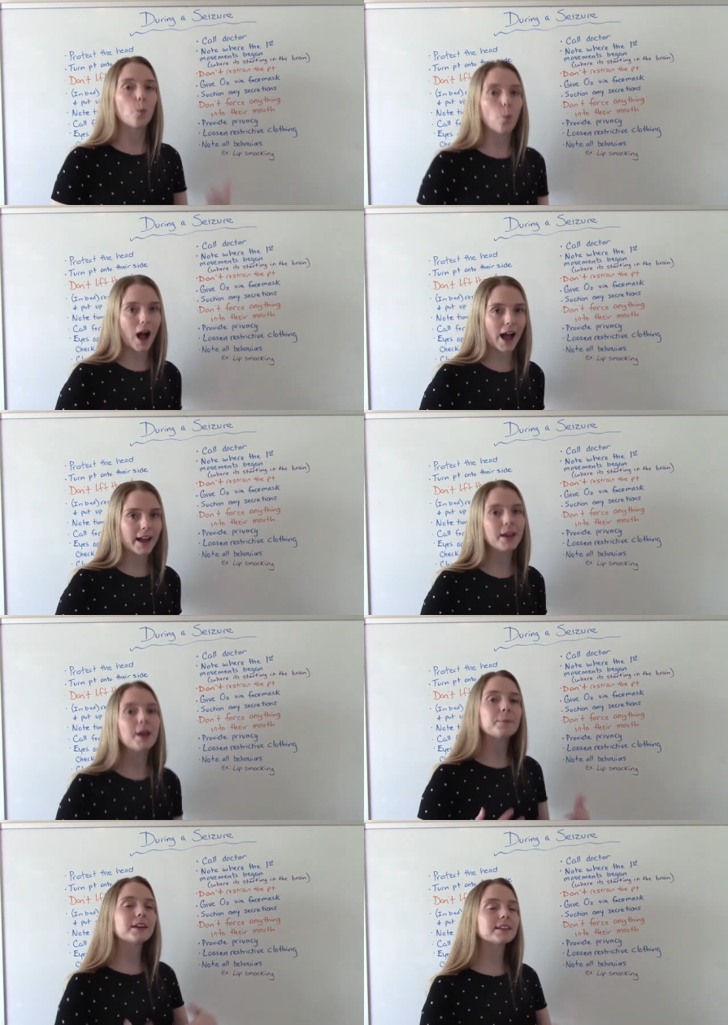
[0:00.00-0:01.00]
Why?
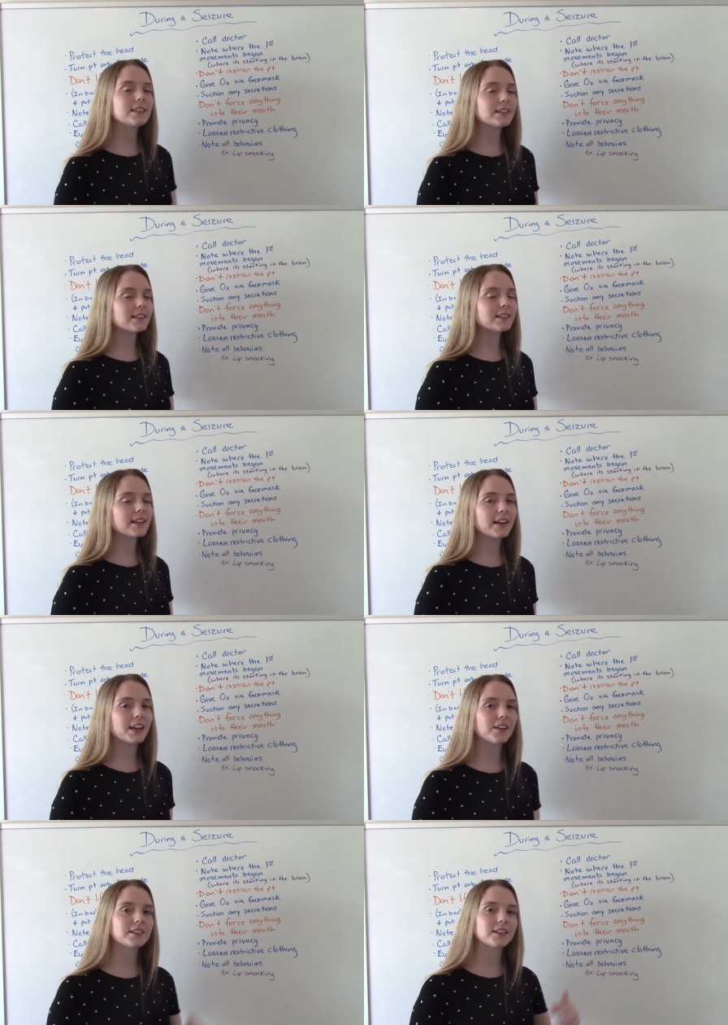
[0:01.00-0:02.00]
Because this is going to
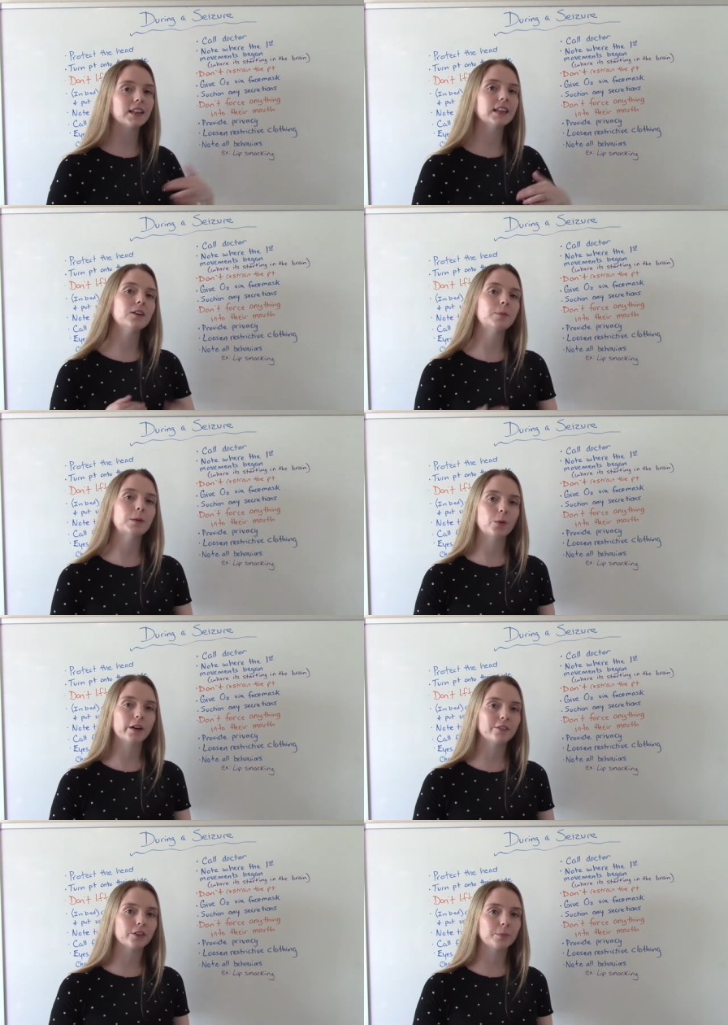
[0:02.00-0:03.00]
give us a little bit more
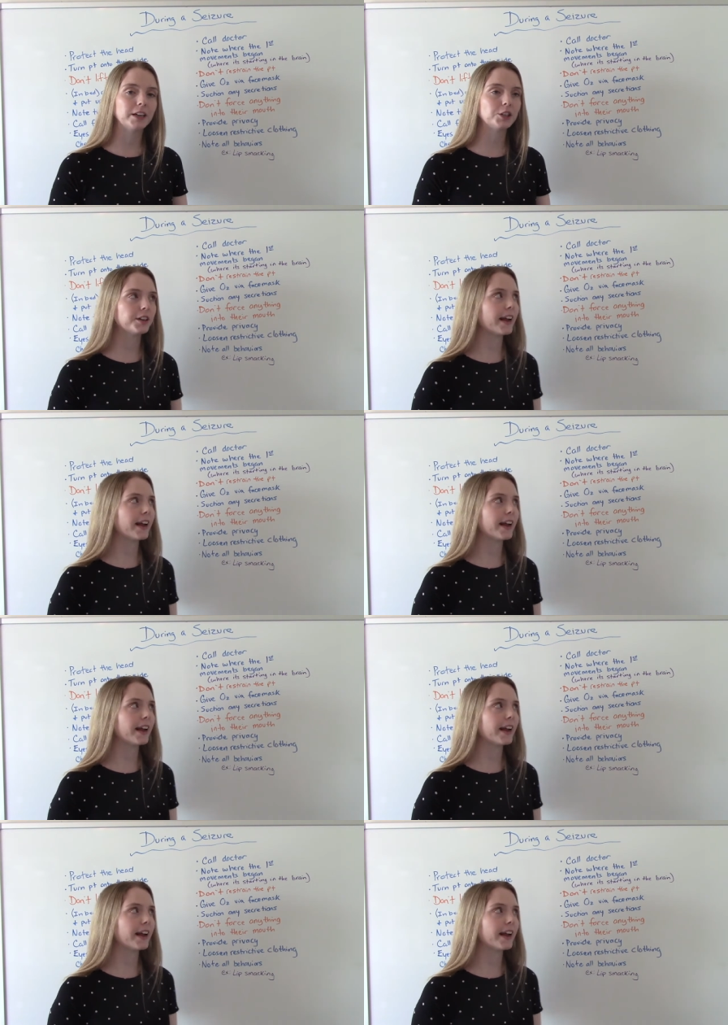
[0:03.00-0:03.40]
information